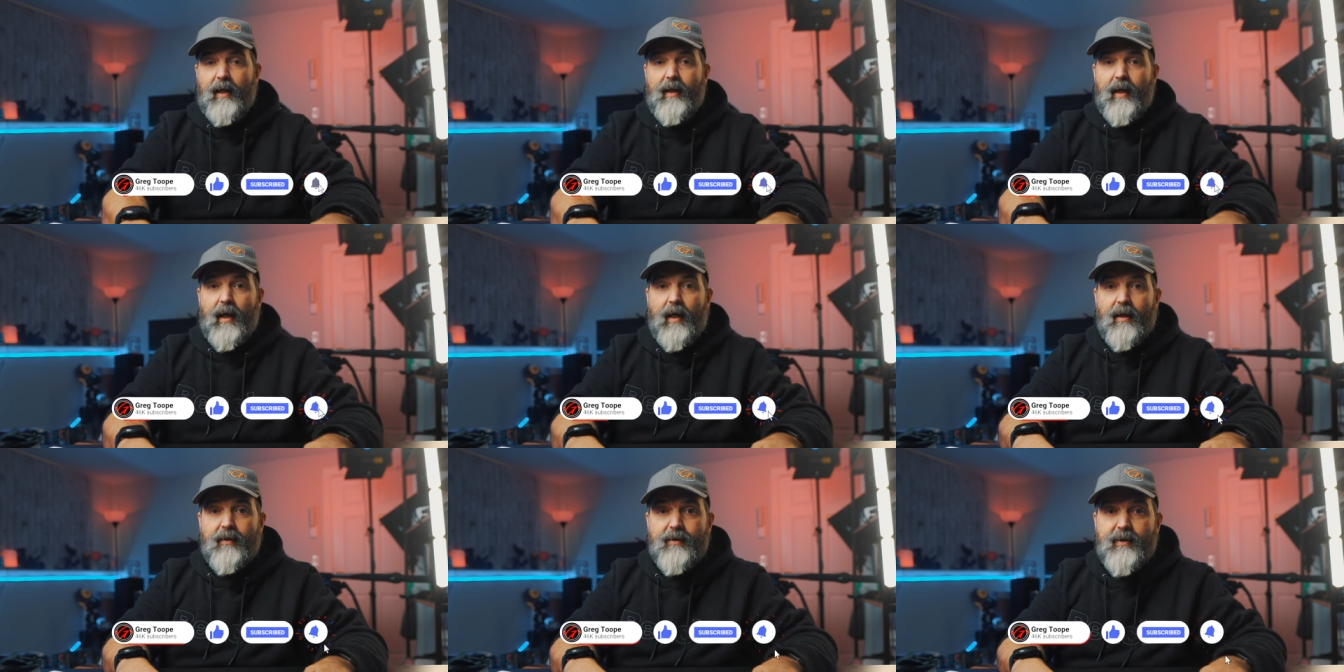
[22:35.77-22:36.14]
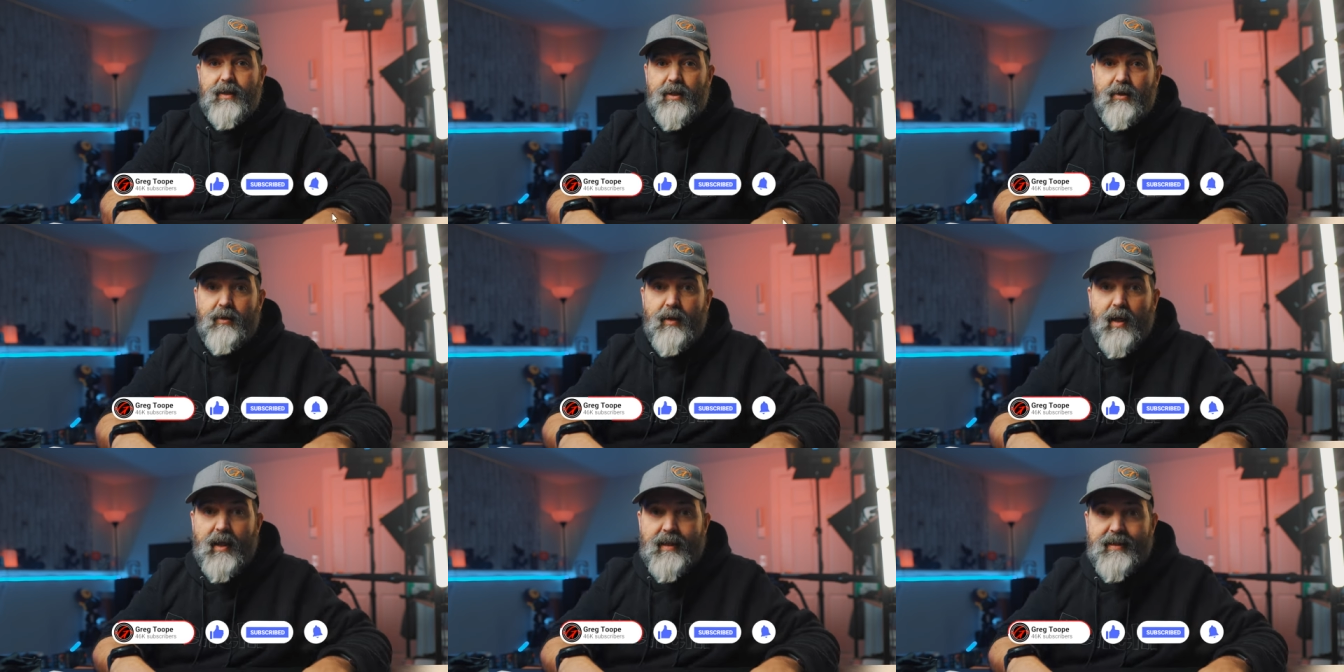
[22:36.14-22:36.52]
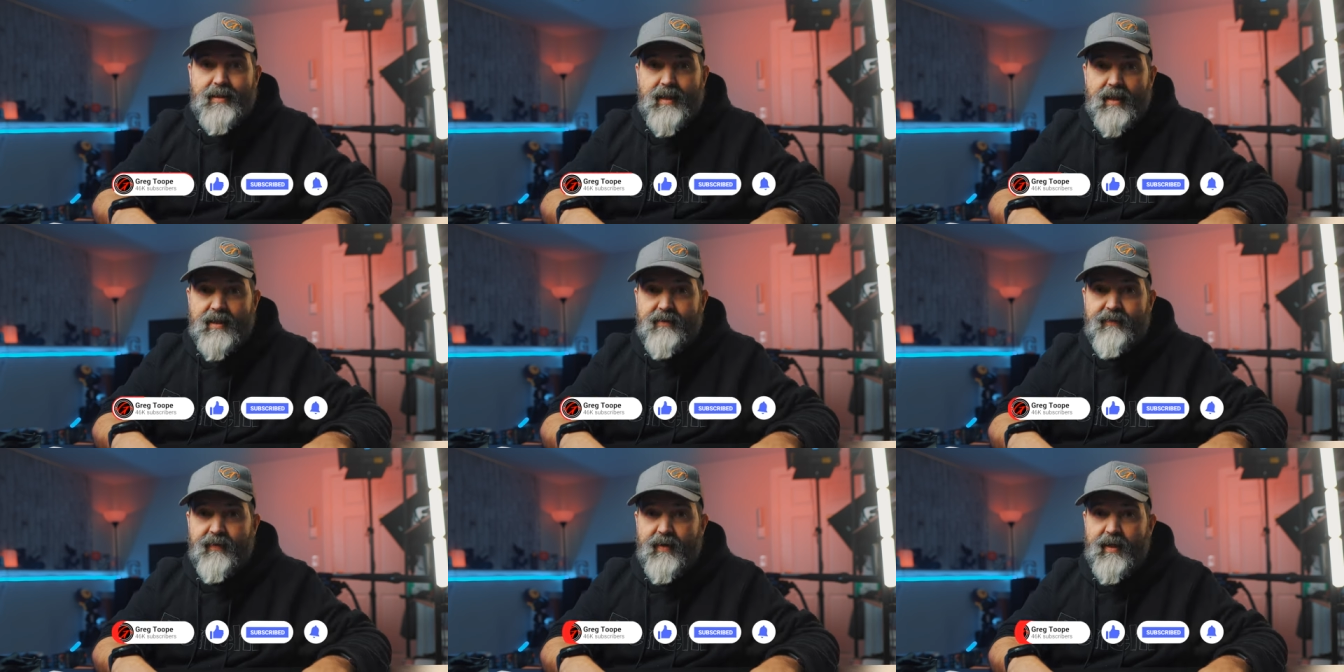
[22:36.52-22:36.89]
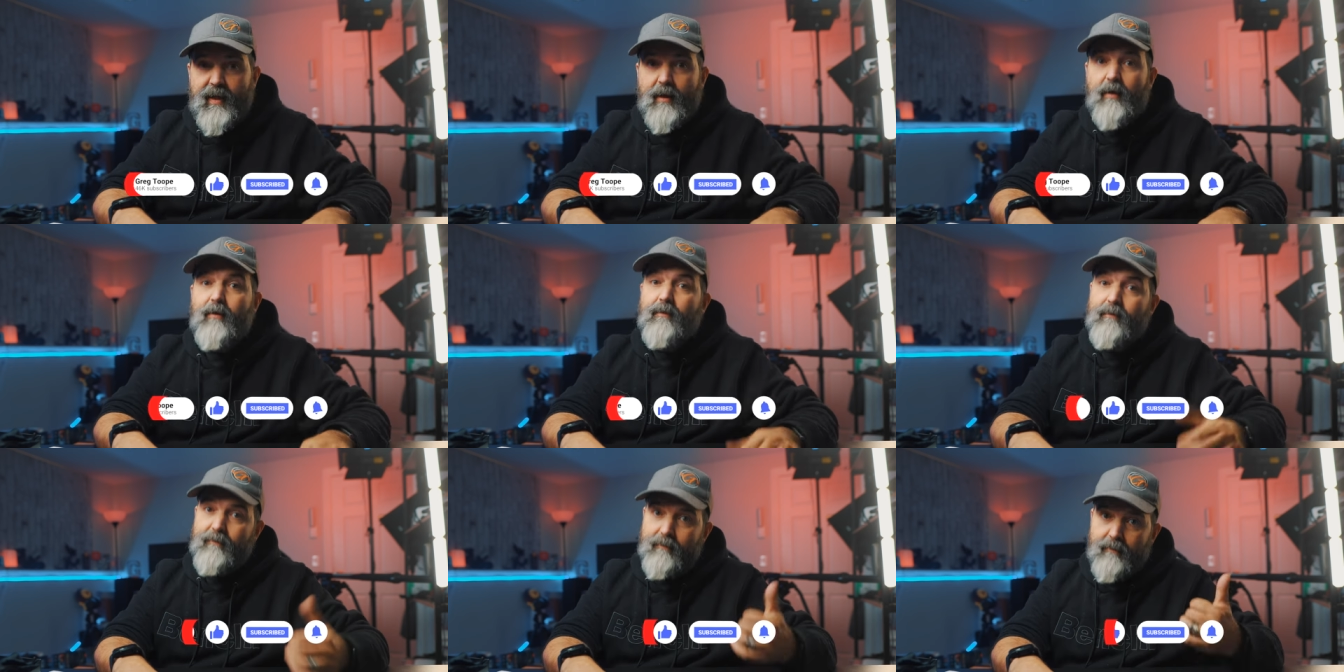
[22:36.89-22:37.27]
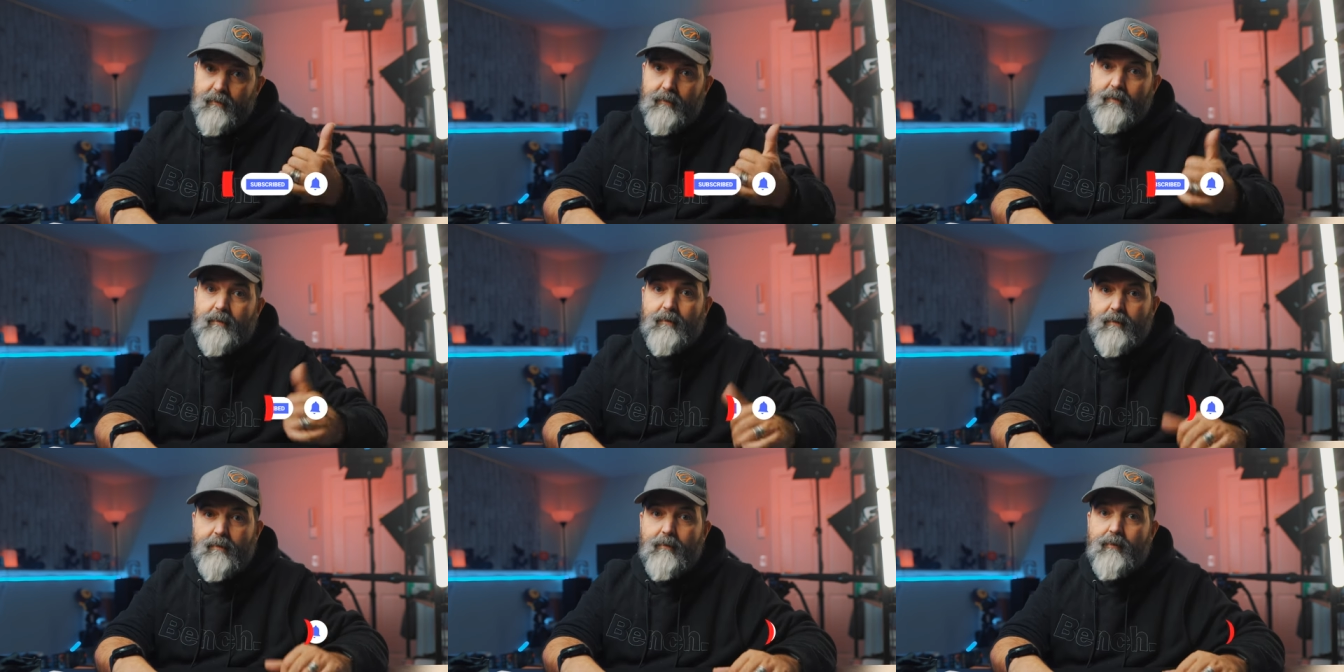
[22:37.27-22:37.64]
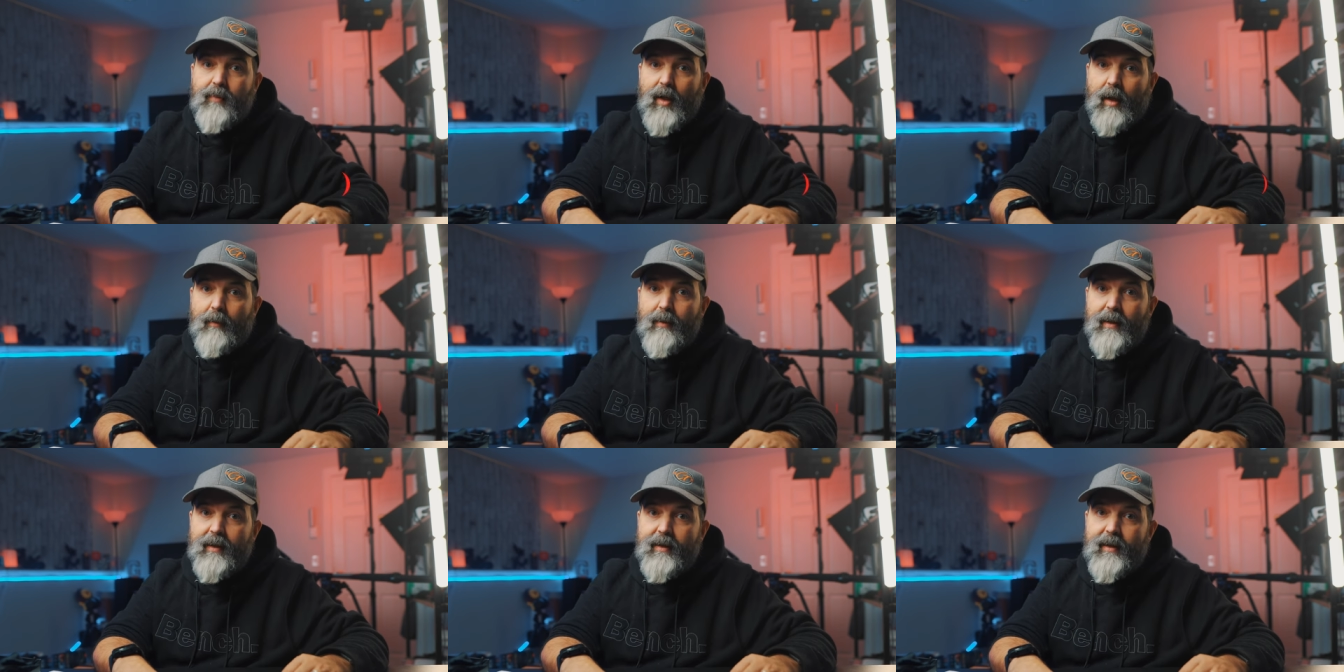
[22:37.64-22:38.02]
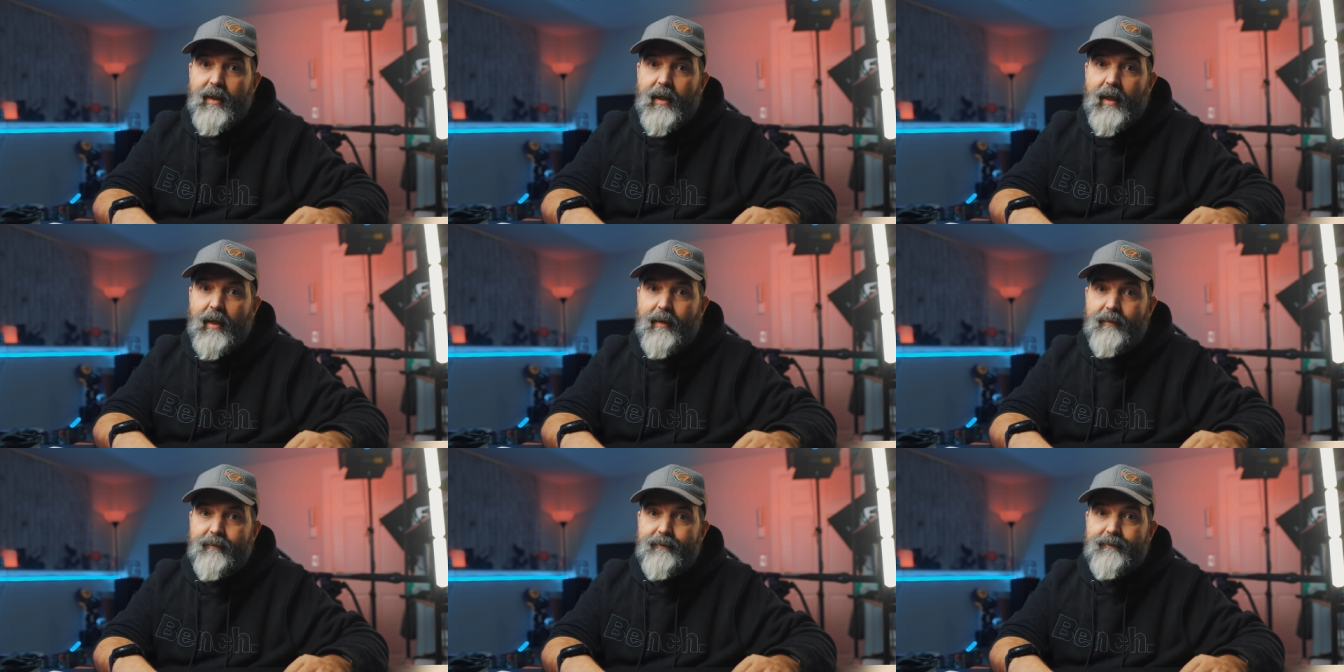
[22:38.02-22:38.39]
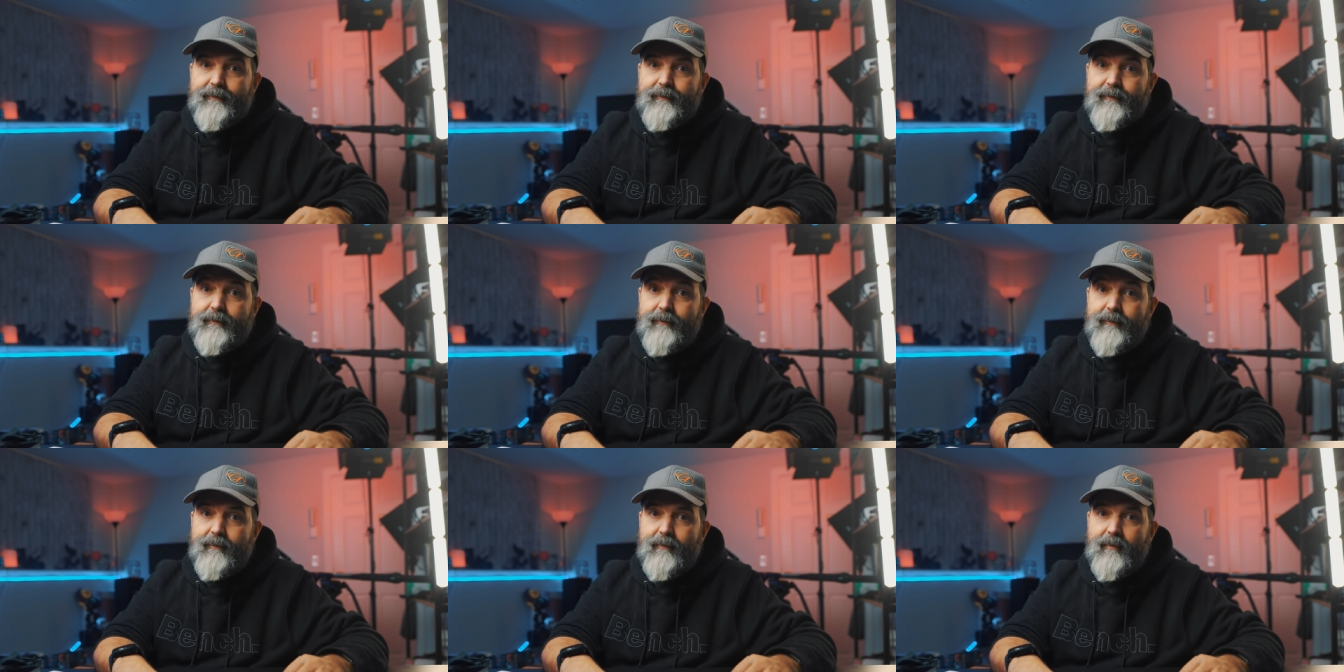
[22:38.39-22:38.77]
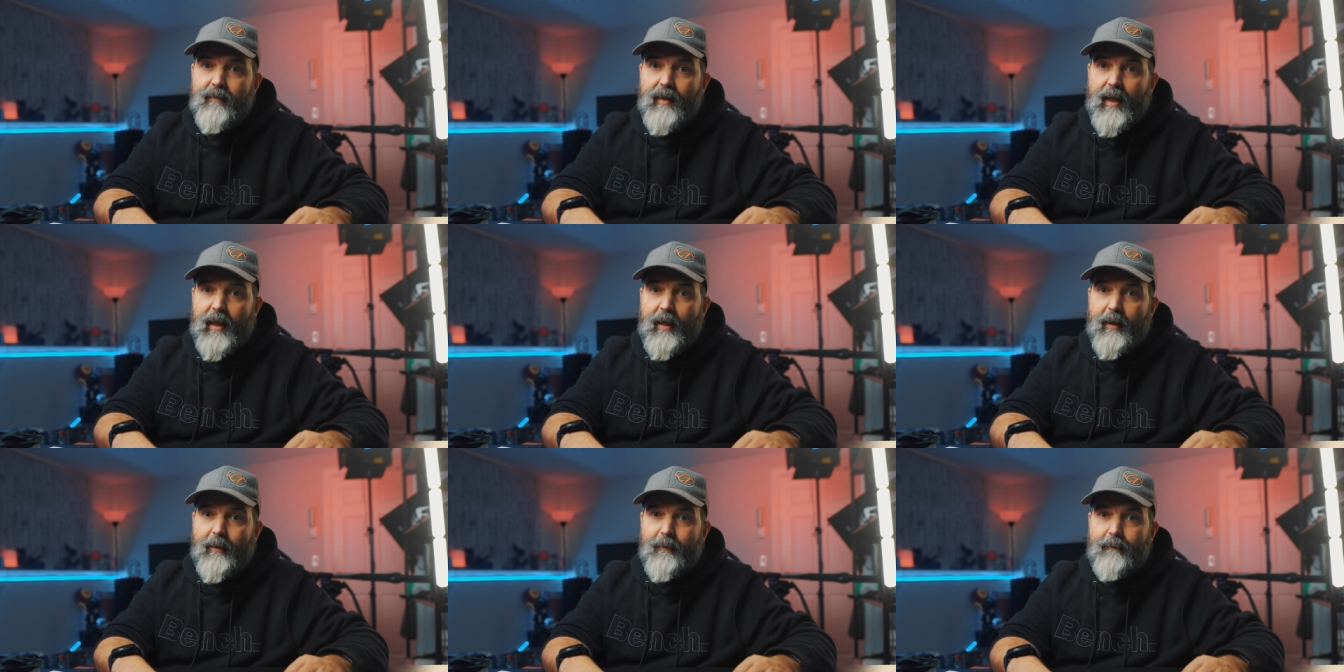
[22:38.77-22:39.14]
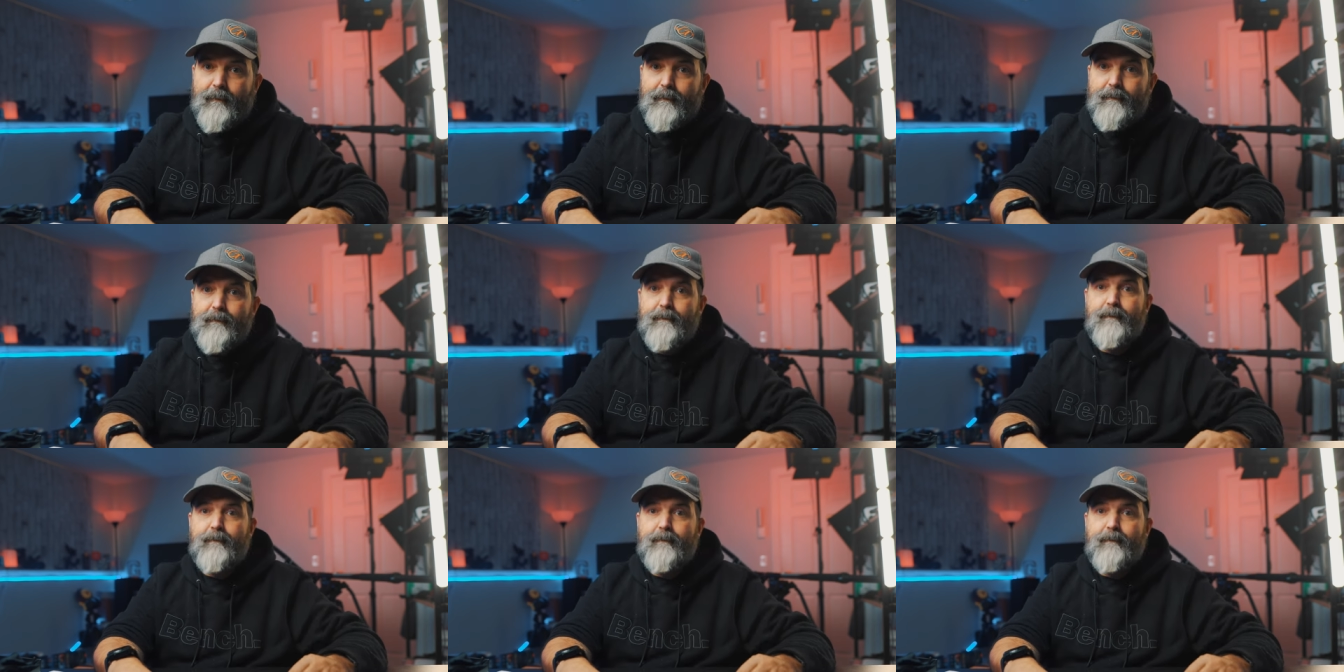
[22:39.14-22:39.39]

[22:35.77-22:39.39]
and I'll see you guys next video, probably tonight. Later.